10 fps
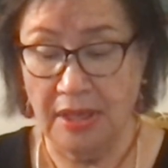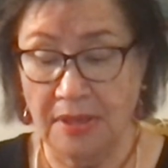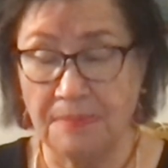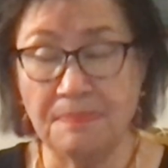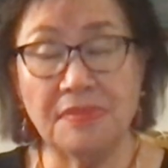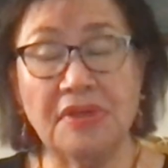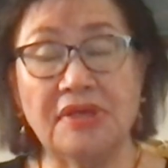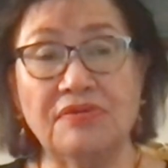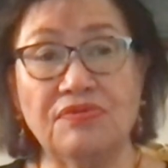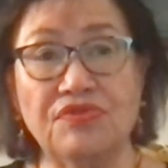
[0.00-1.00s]
It
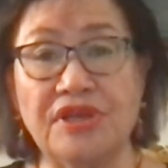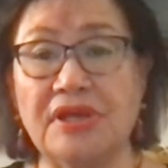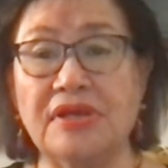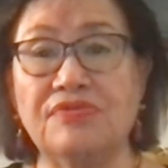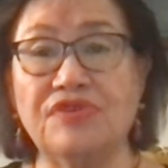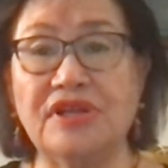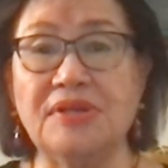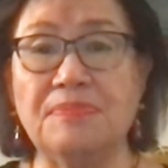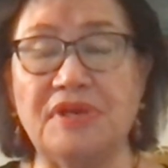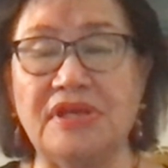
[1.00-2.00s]

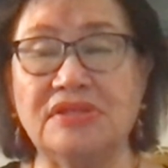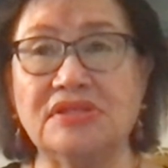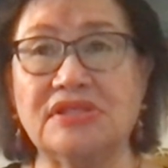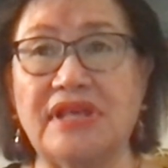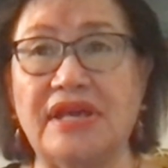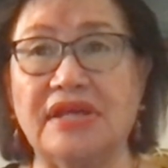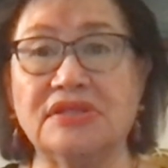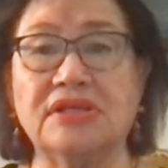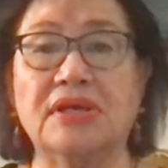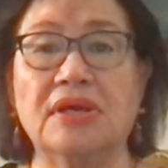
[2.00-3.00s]
really means
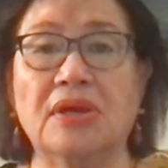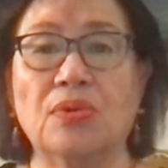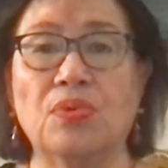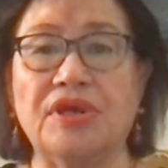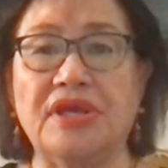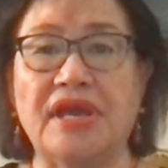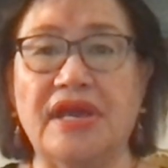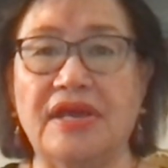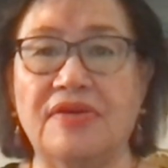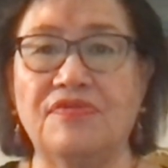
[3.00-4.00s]
that we
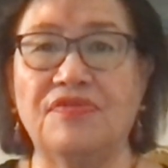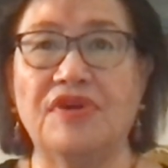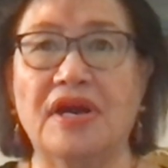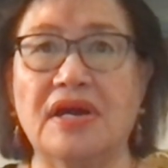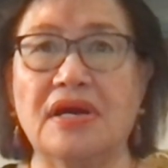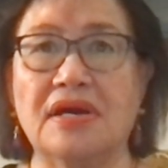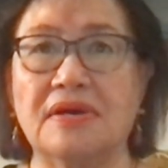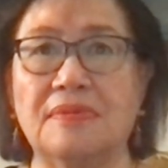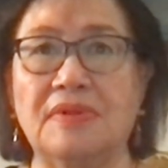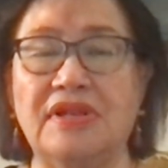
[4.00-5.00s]
have
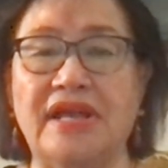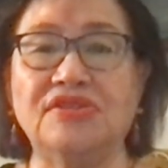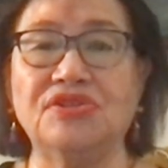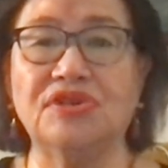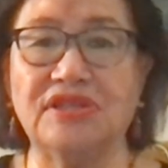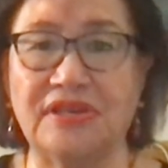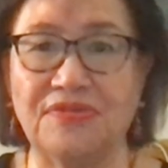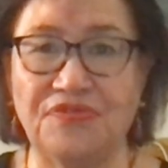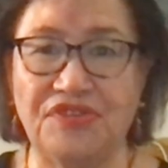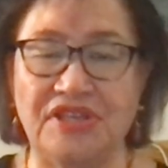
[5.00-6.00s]
landed on
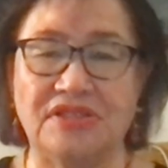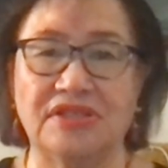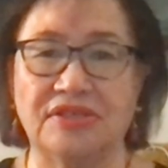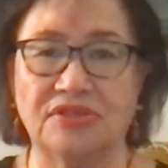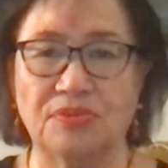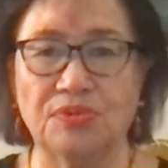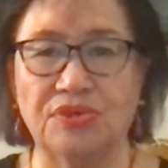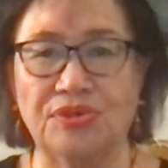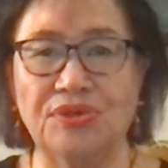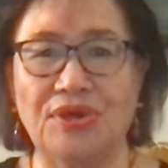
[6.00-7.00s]
our feet, as it
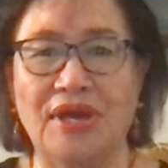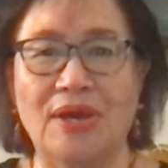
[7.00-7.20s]
were.